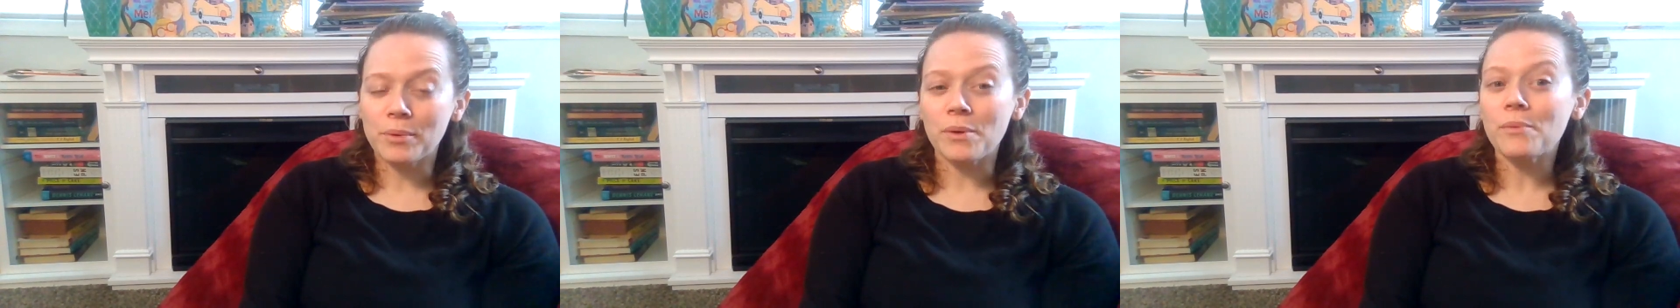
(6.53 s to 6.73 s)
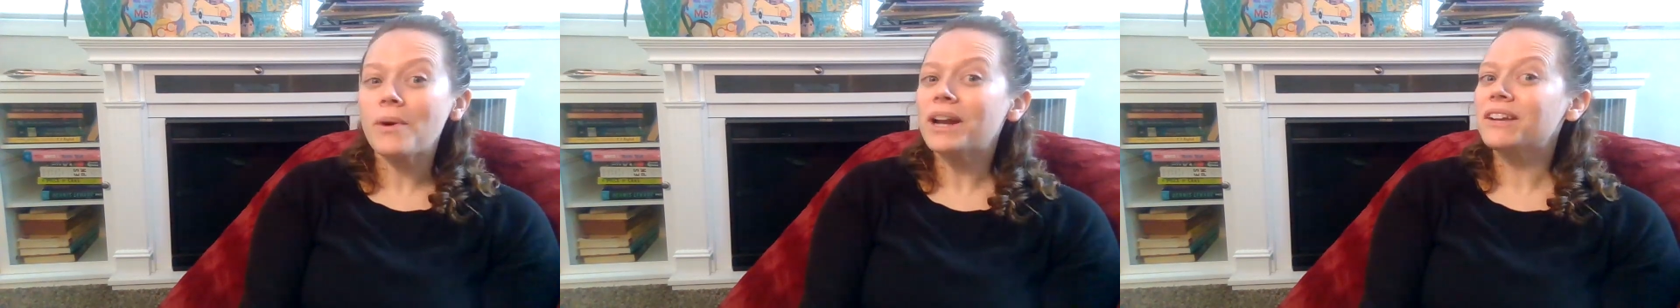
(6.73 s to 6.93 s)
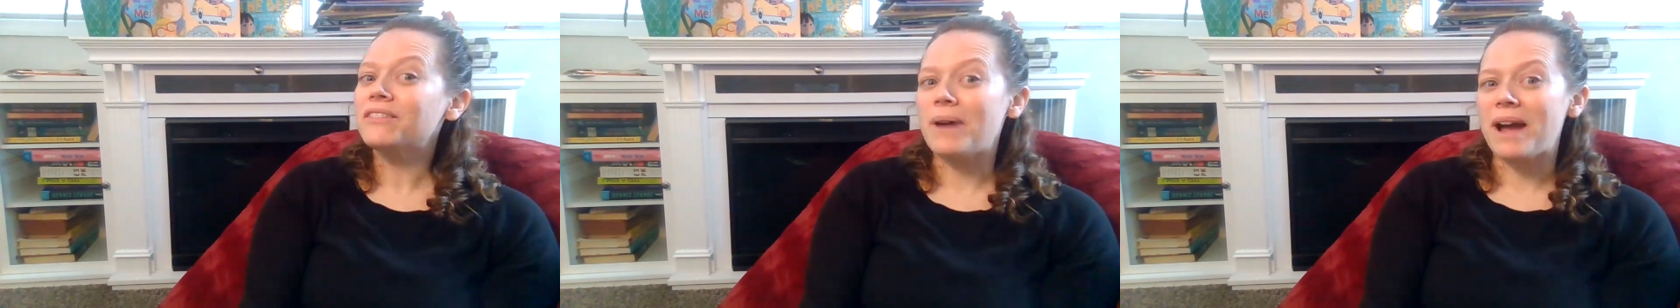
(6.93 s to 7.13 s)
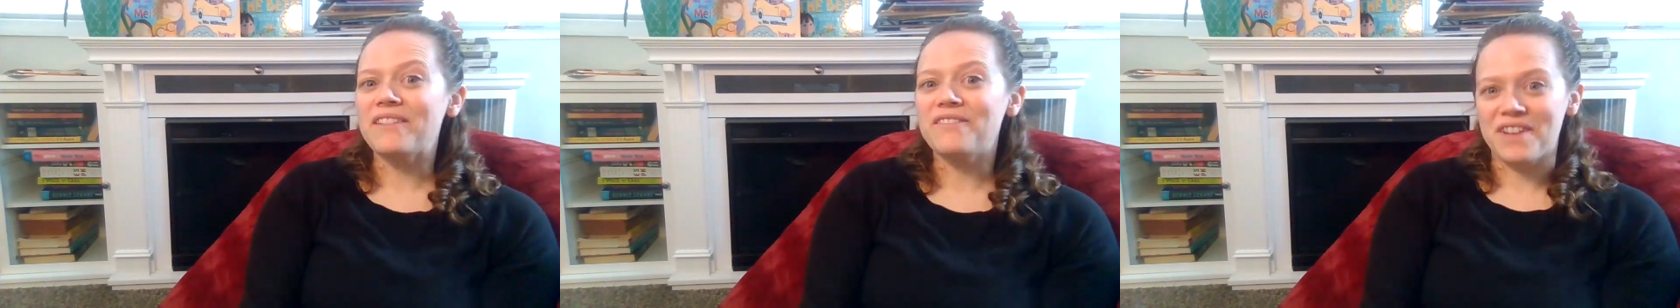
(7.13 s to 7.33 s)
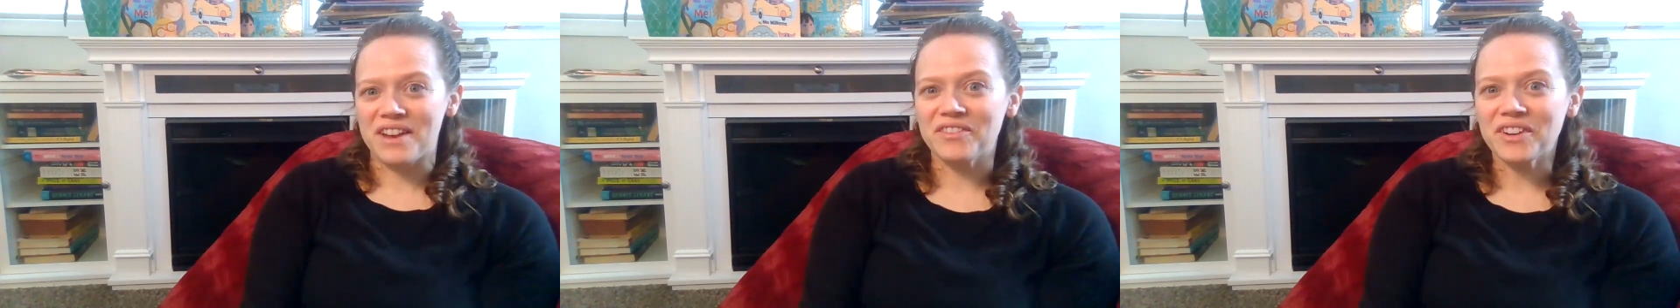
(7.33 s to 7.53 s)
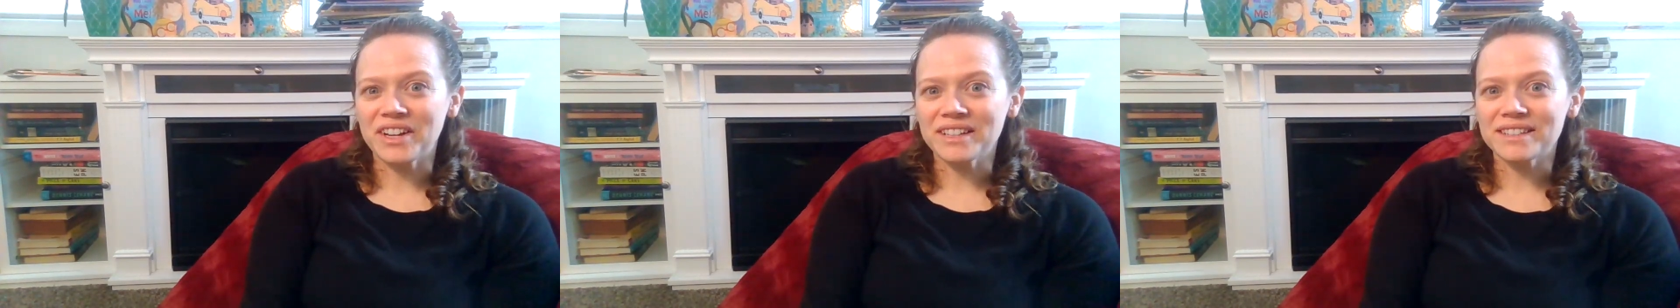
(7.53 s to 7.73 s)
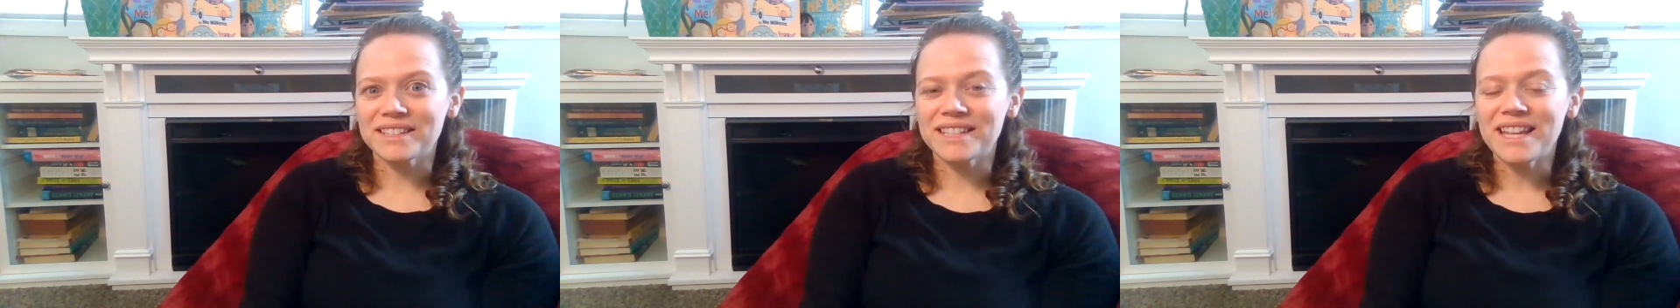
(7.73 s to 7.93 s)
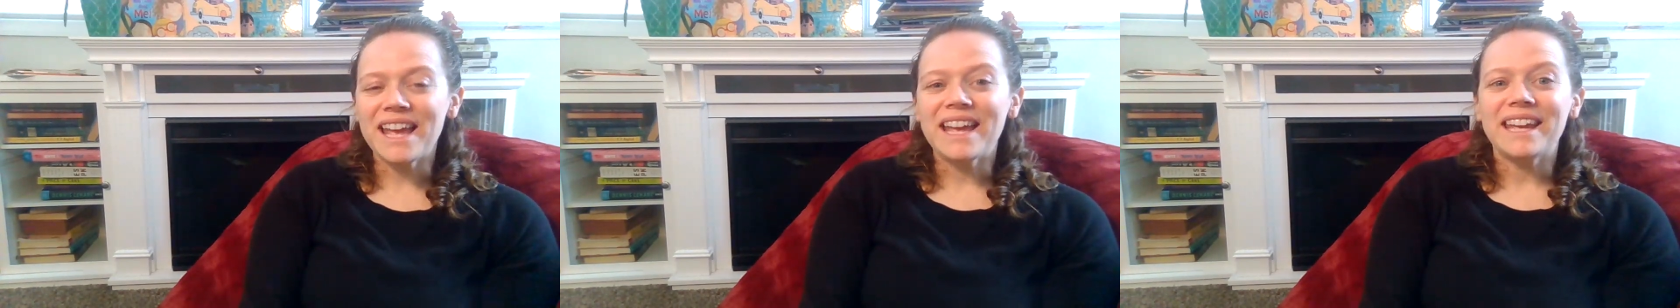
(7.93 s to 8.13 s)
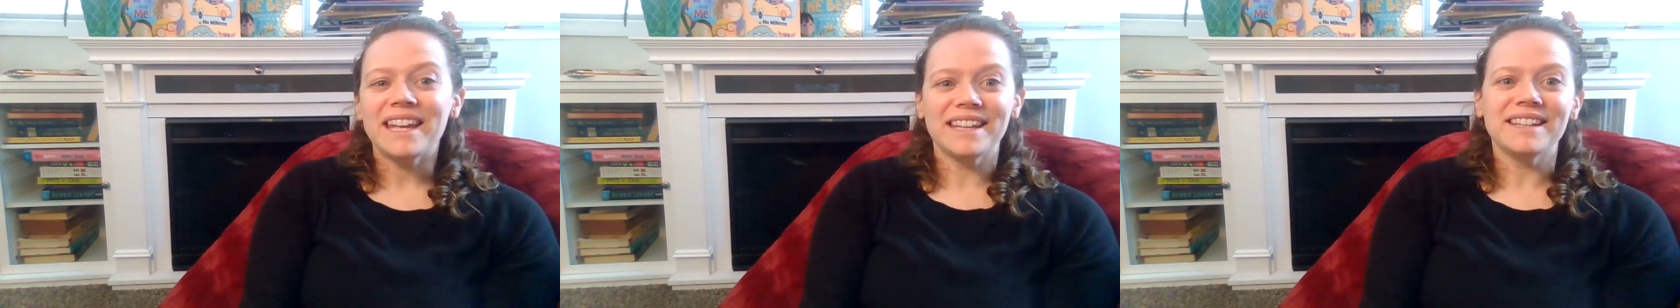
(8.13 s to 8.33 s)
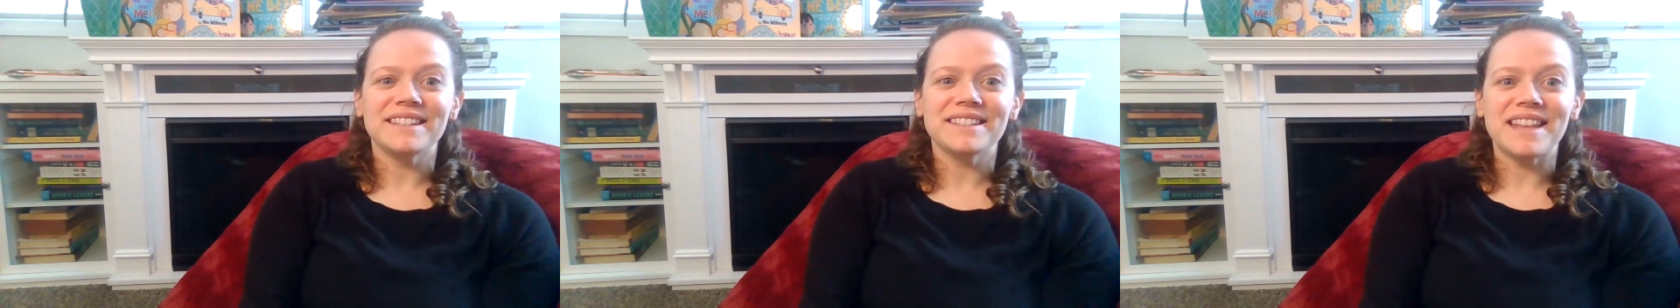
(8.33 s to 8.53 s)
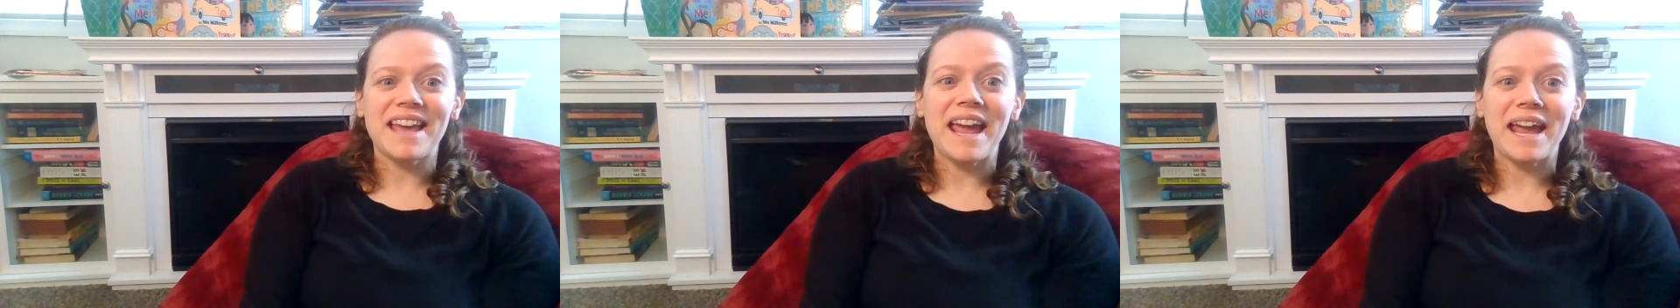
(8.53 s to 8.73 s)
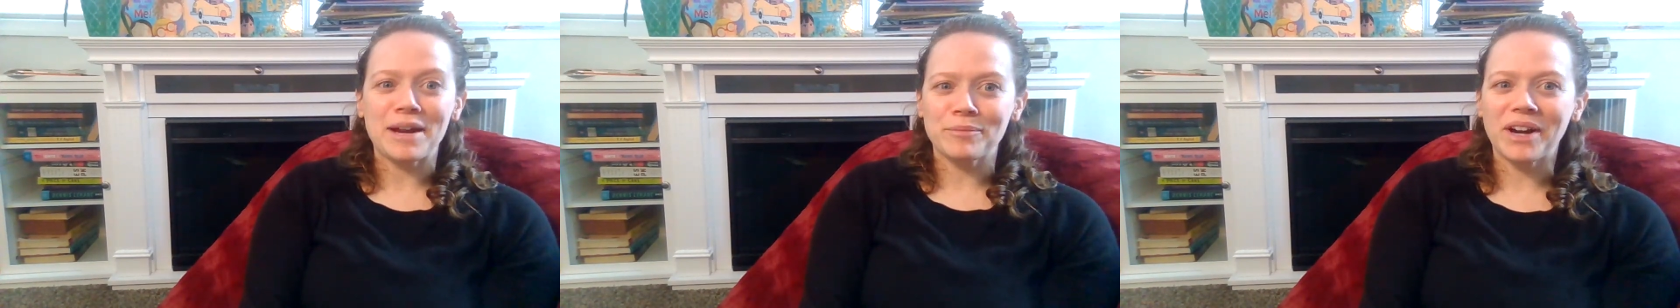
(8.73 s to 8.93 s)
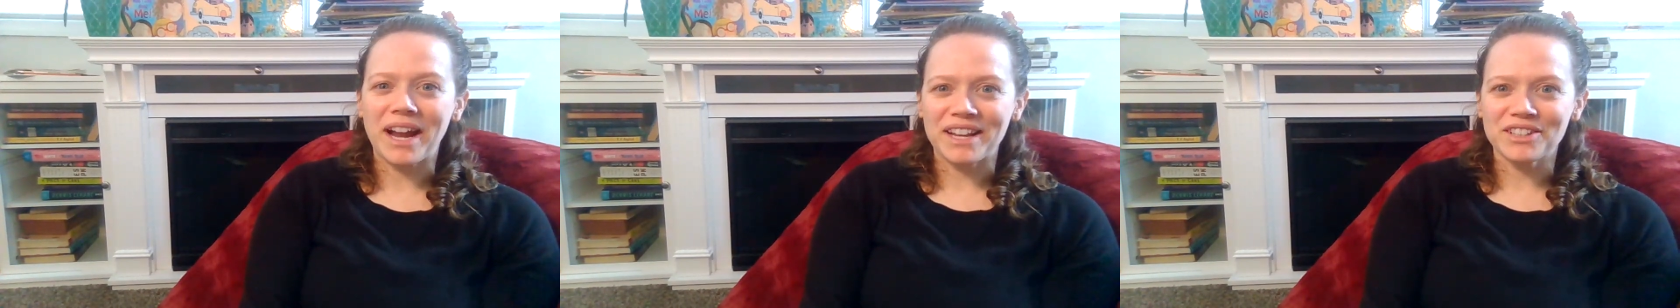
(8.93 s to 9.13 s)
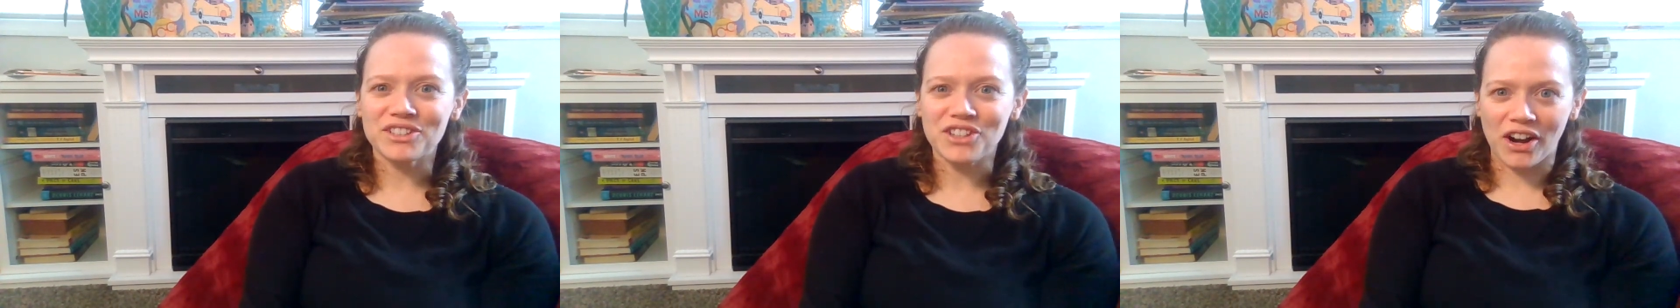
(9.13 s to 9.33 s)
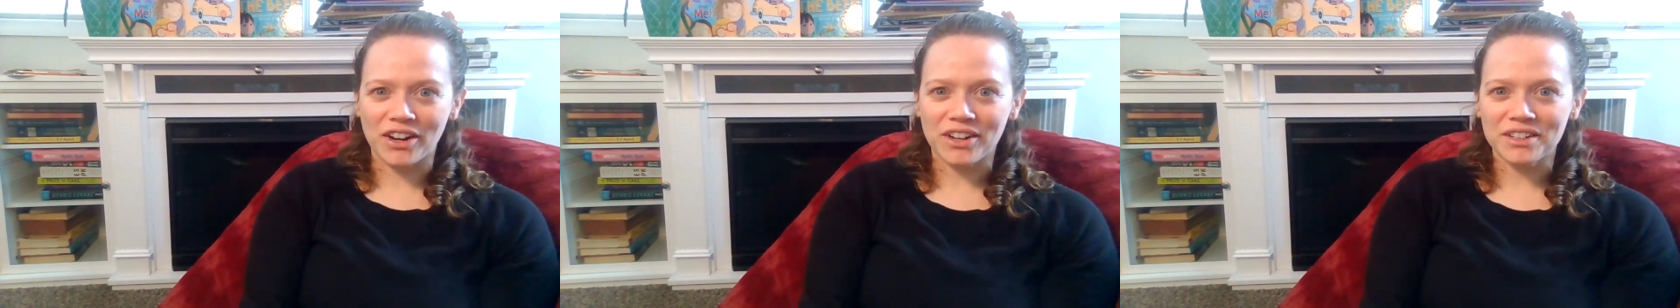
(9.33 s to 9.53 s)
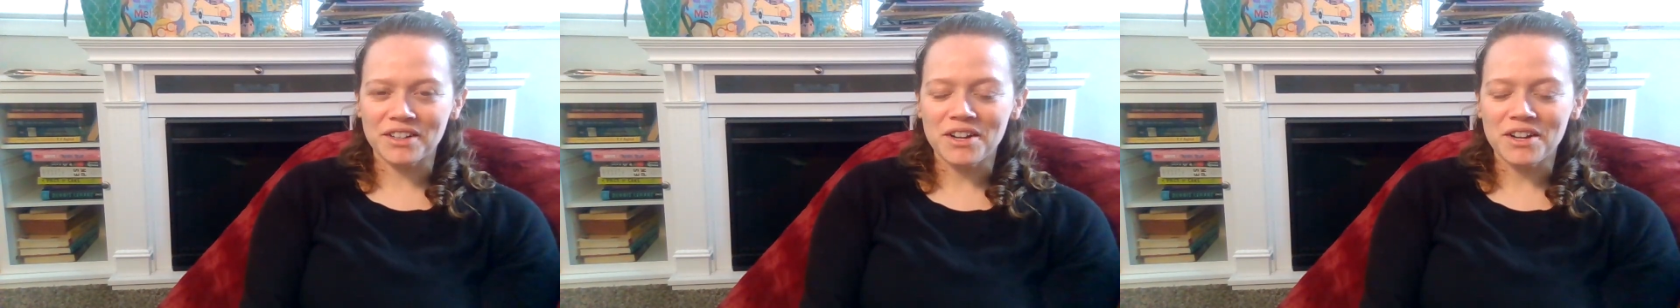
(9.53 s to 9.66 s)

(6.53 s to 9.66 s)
but one of my favorites is the hammerhead shark.